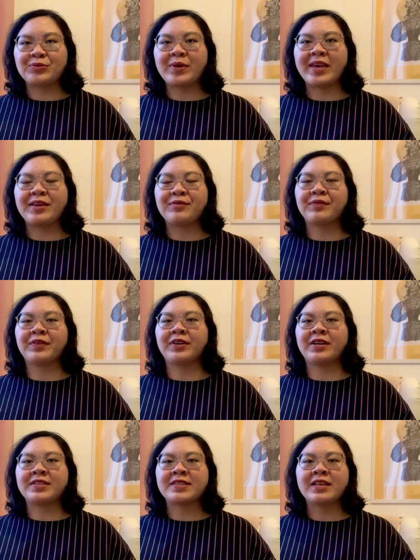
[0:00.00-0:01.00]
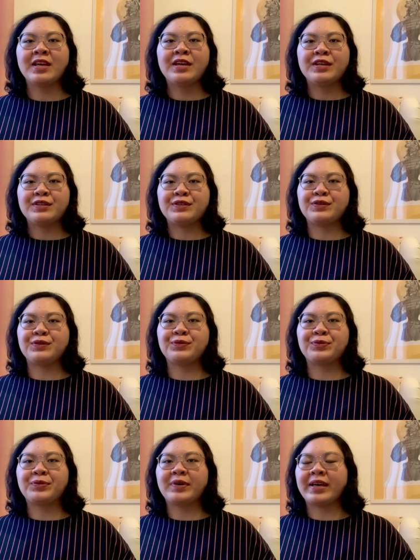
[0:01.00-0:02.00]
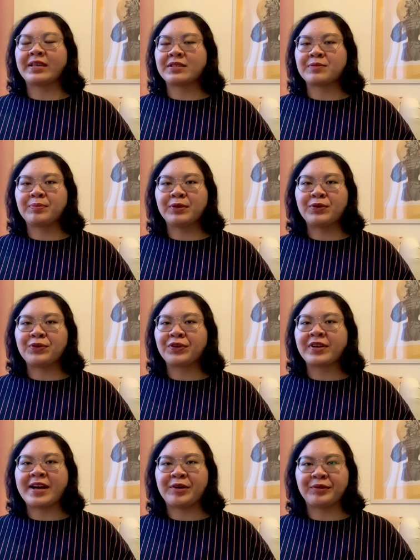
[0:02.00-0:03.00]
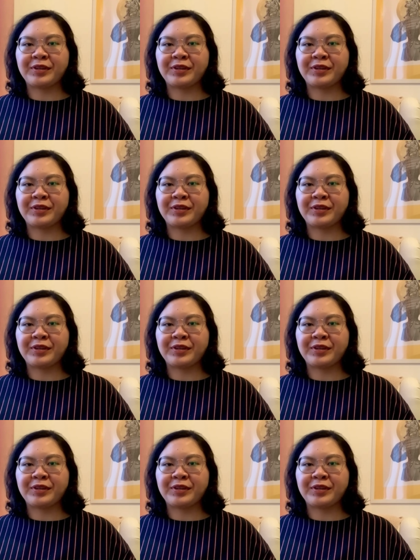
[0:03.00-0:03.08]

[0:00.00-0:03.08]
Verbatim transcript: way for us to explore our